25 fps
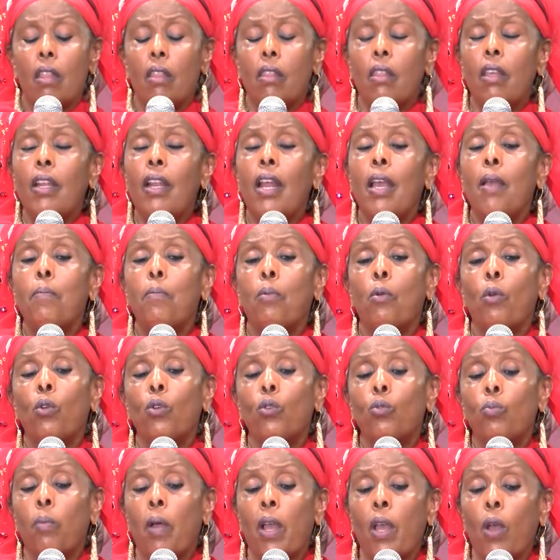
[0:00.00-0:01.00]
Then I
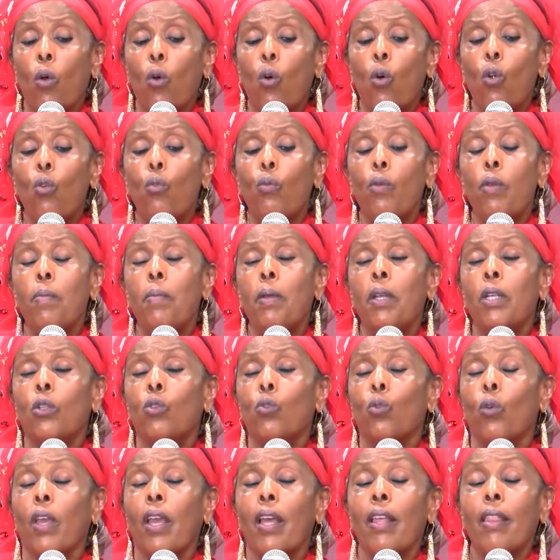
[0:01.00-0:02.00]
brought my whole women
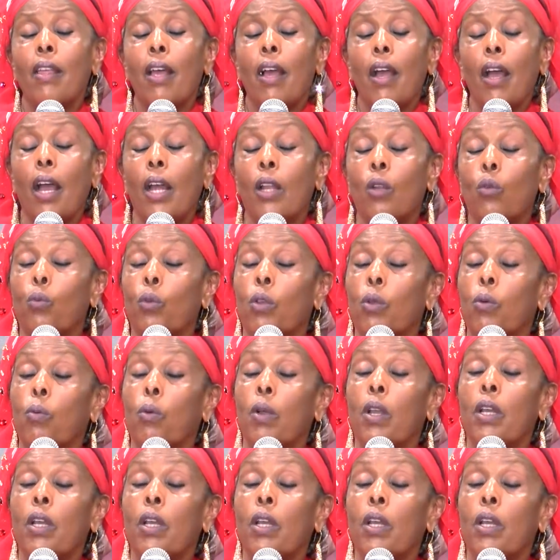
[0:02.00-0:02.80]
together and we